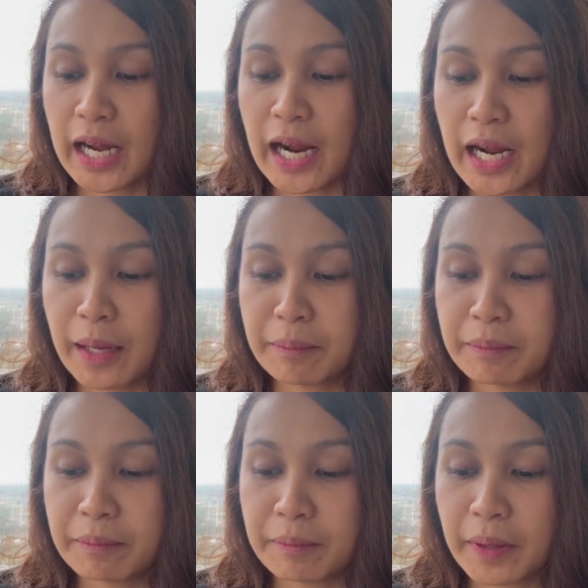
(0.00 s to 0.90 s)

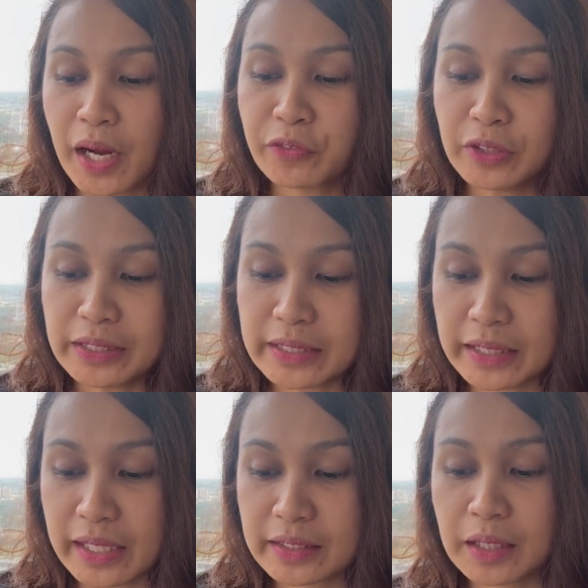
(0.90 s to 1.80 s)
I really
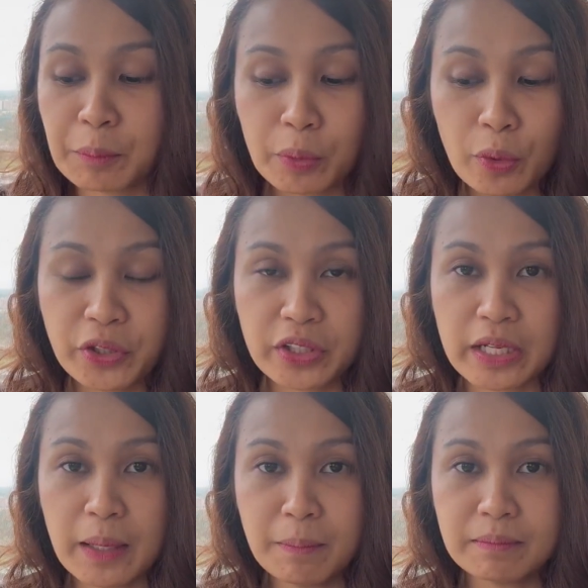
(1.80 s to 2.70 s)
indicated employer
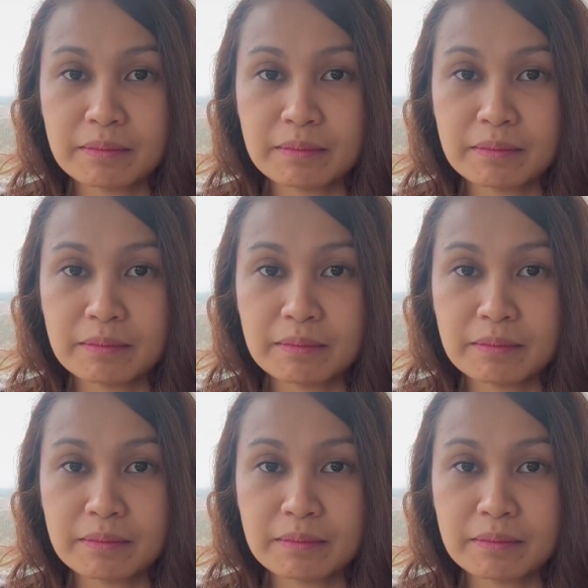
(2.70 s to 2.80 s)
name,